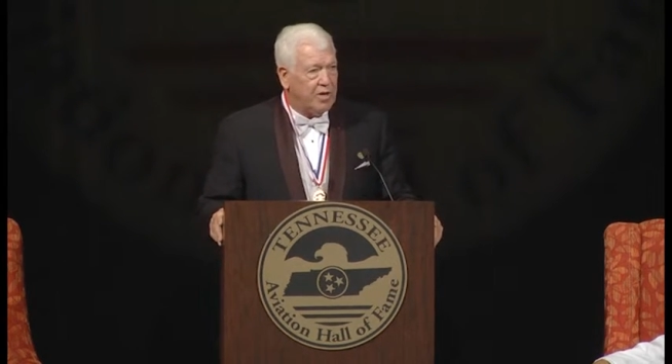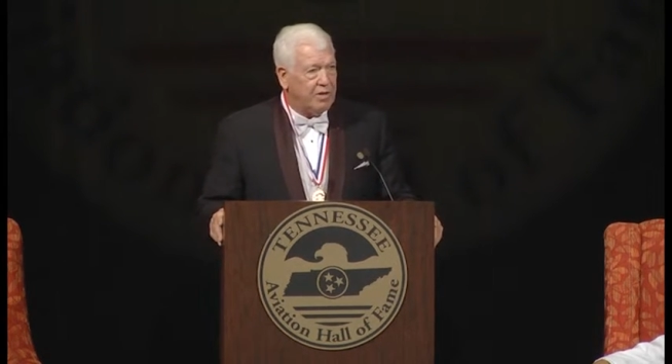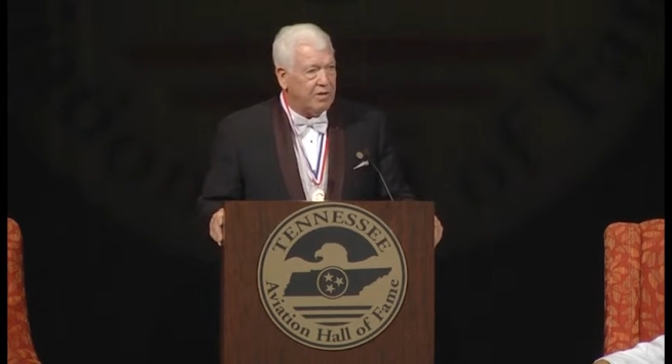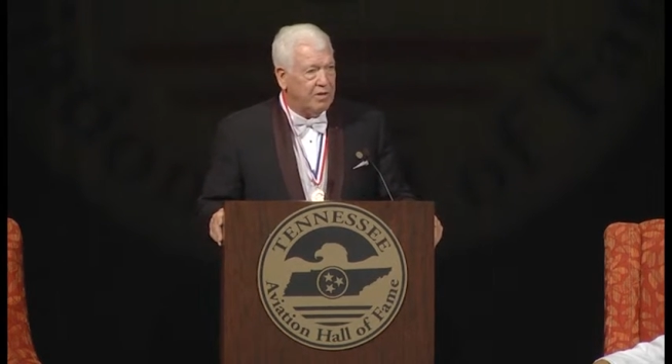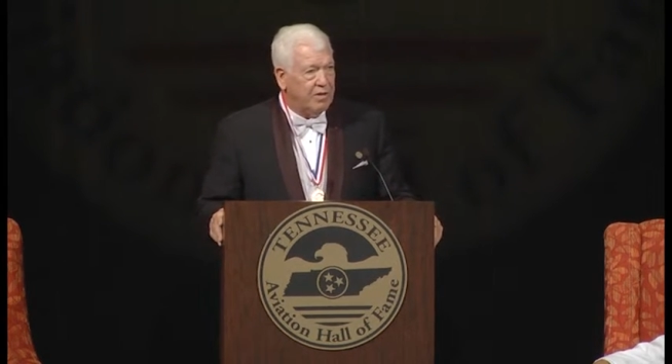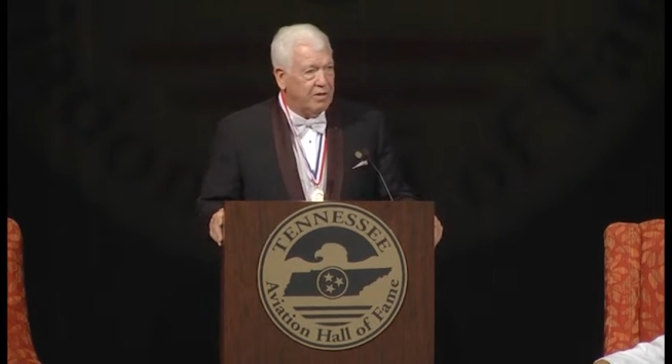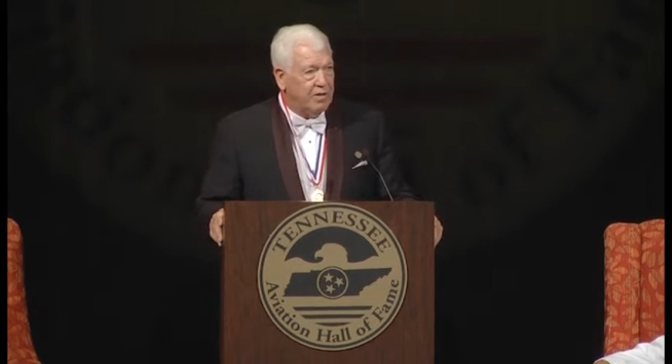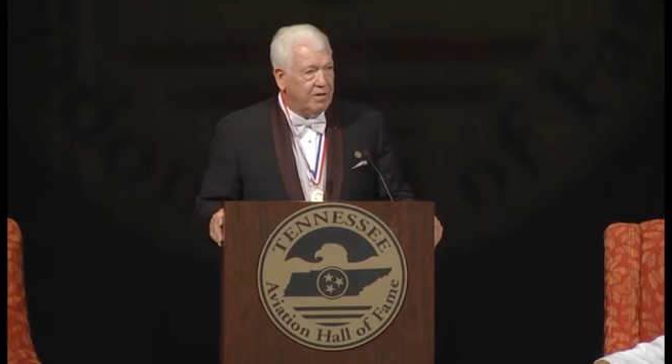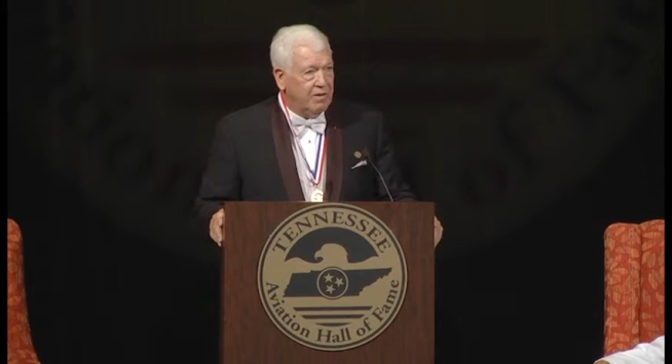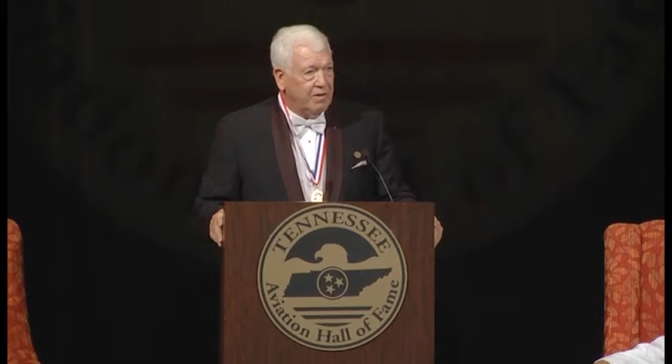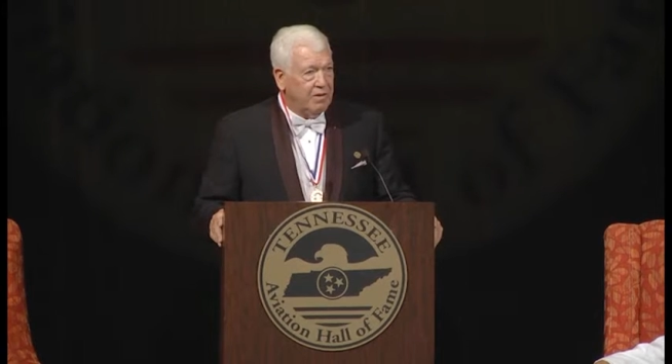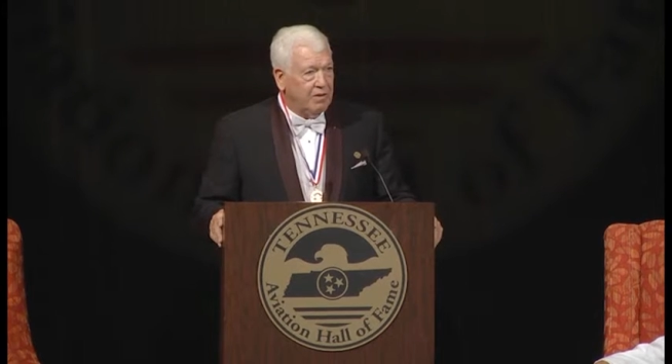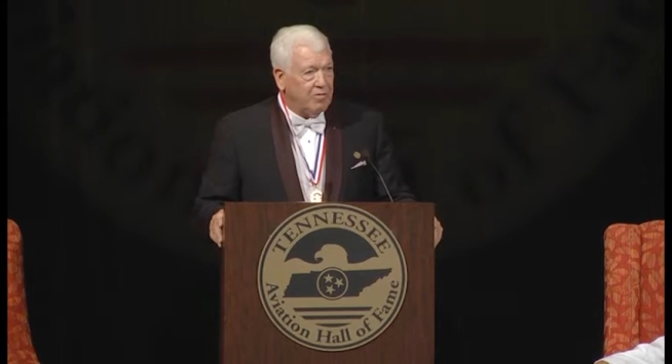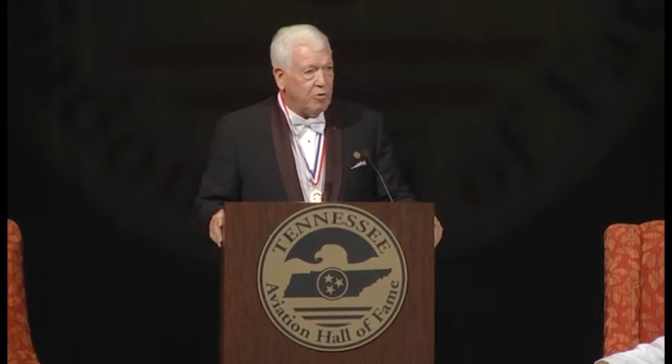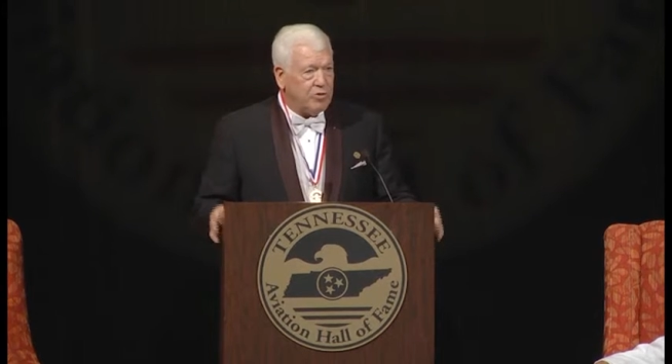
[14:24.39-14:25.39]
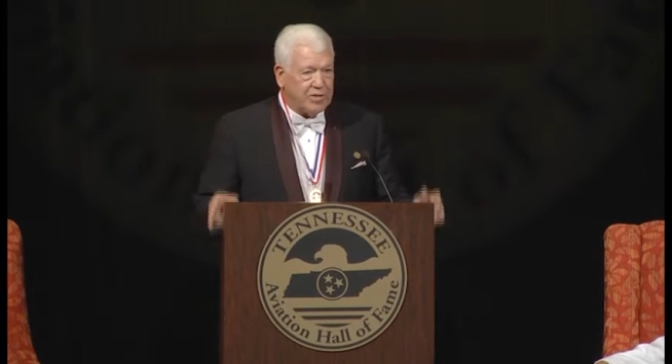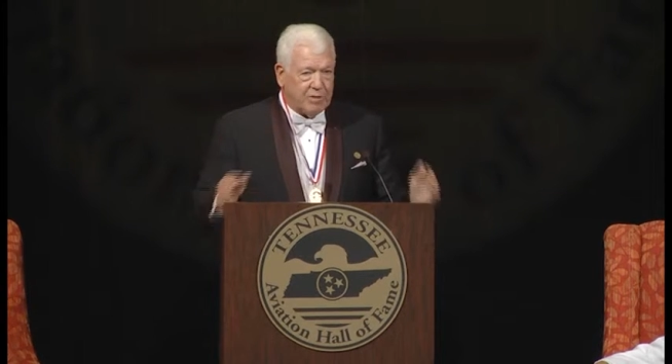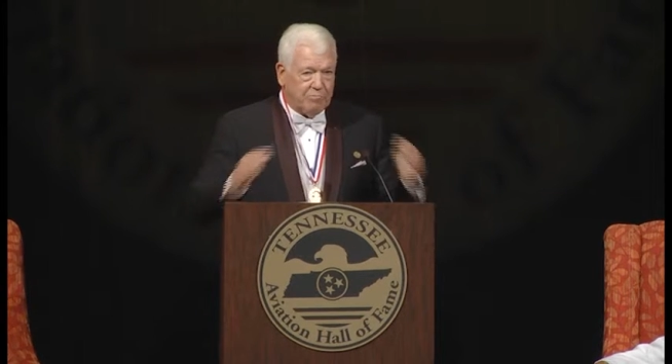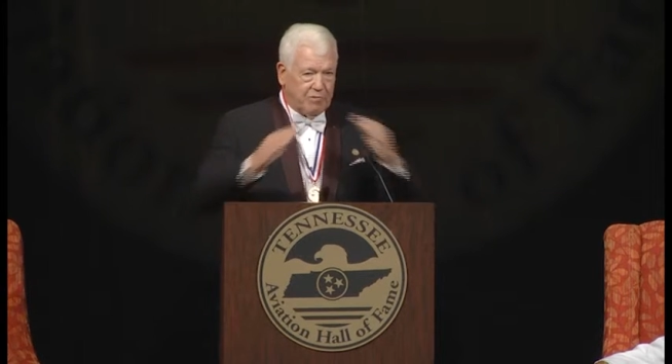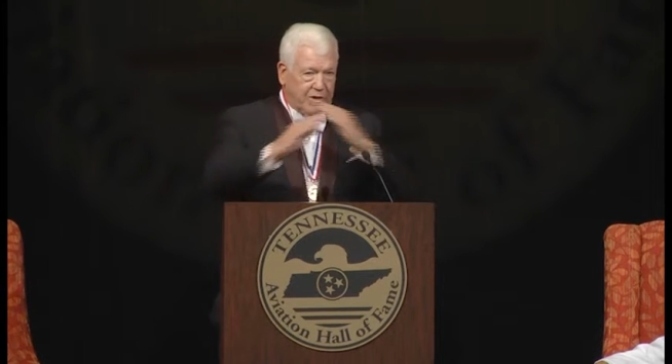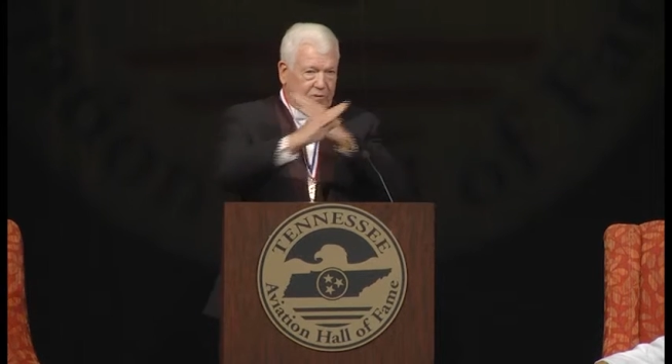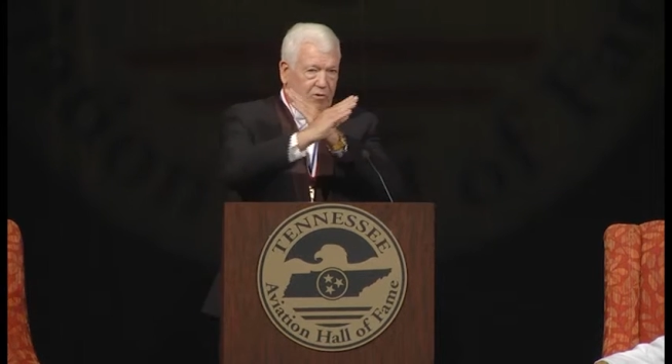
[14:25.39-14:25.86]
Of course,
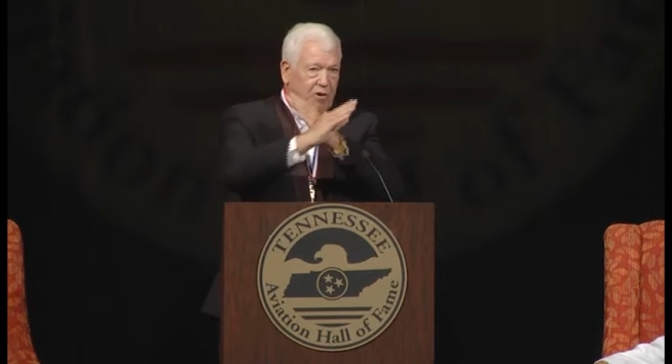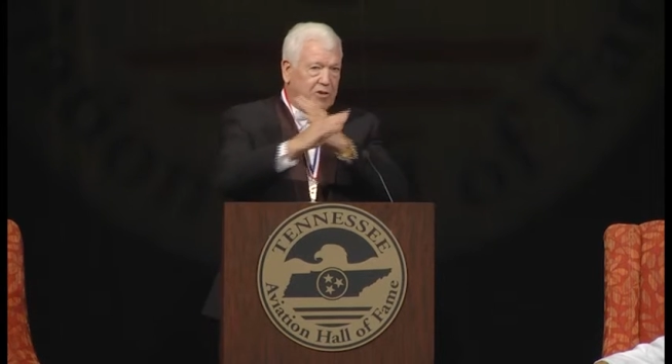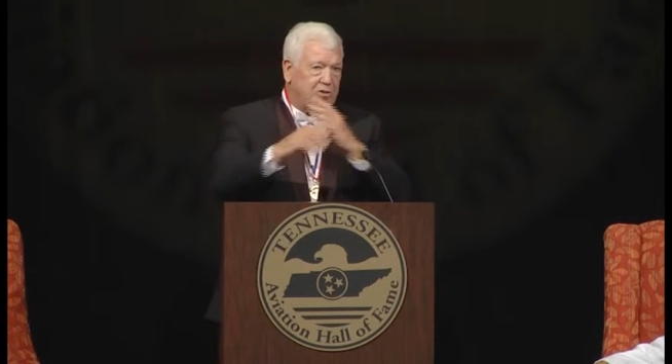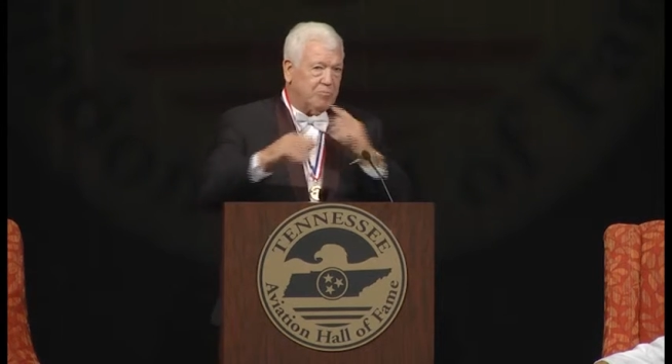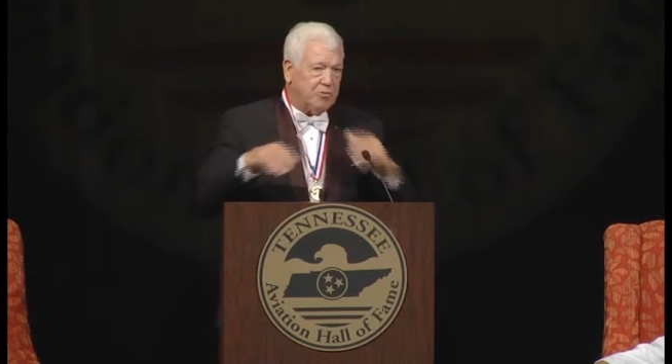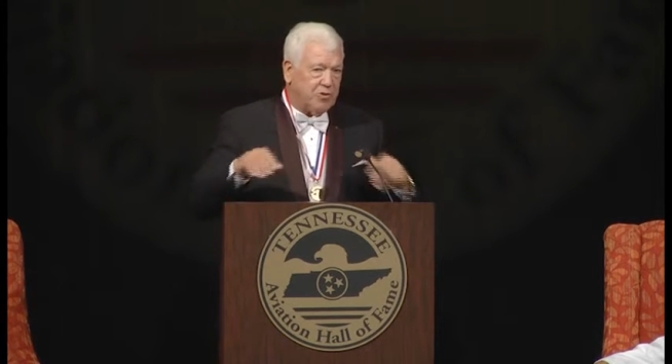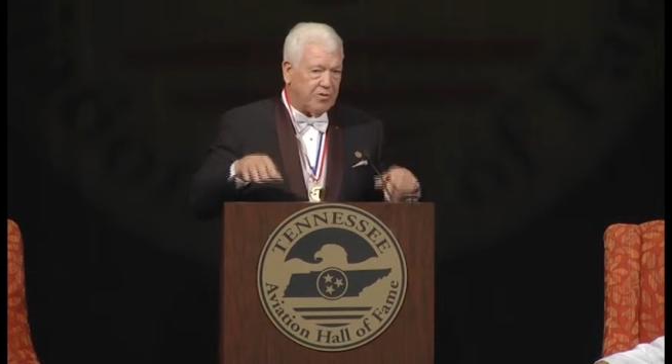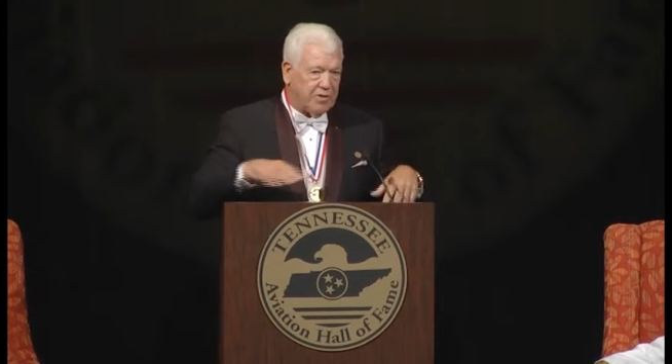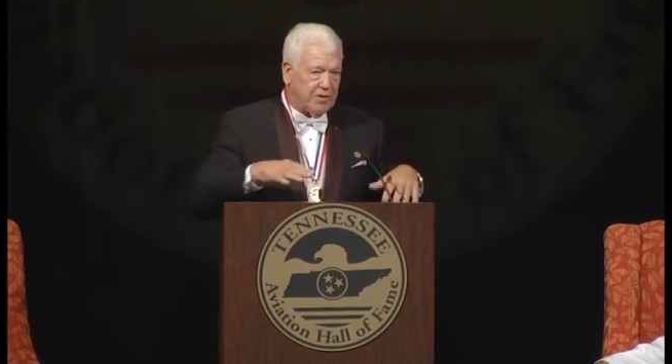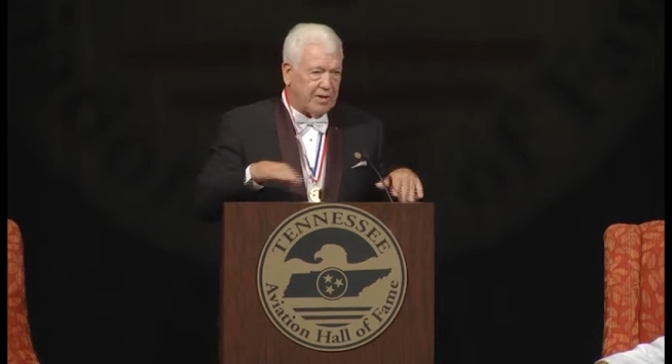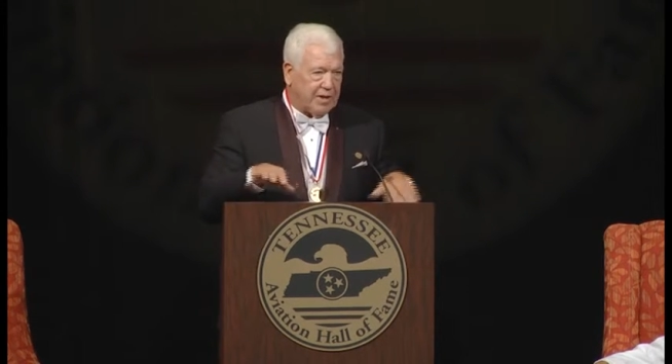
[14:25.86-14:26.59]
they cross them so that